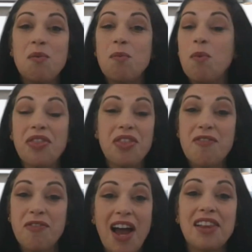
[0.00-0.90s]
what
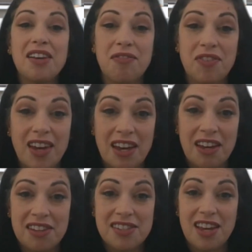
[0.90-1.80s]
the filing fee
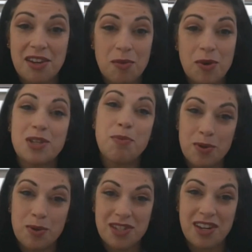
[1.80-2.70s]
is that you were
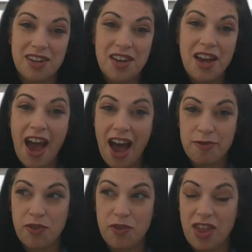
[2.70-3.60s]
supposed to
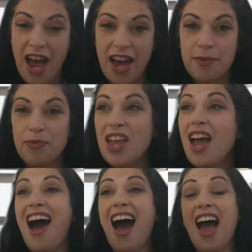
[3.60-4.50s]
have for that.
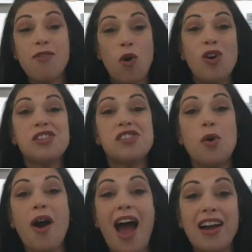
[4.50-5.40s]
I've
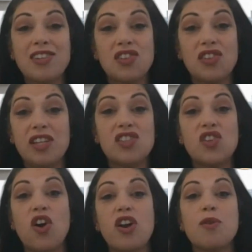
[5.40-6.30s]
also actually
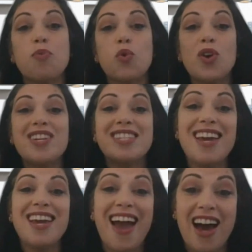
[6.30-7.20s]
started
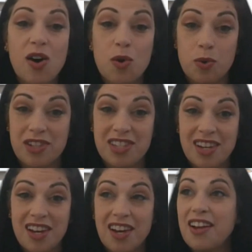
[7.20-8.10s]
printing out
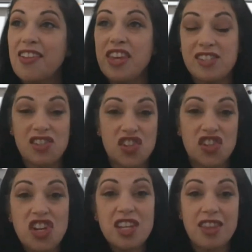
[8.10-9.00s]
this
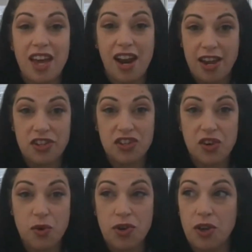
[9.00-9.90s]
sheet that I
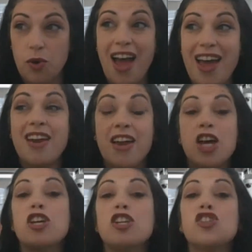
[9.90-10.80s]
showed you and
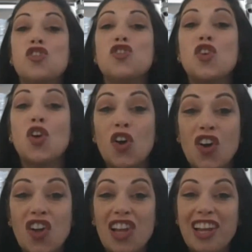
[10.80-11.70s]

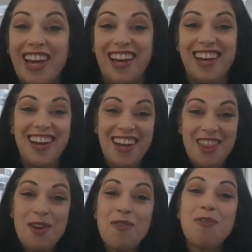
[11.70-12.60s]
circling
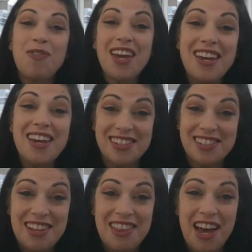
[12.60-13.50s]
the
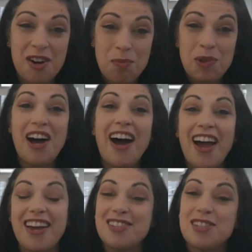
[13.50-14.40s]
fees that
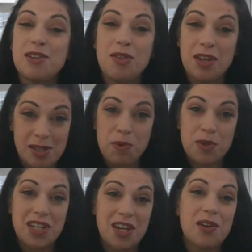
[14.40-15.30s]
apply to this
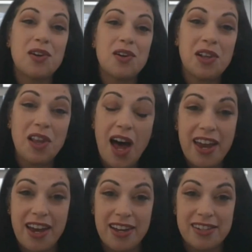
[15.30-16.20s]
particular
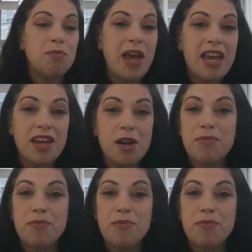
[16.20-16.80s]
client. Make it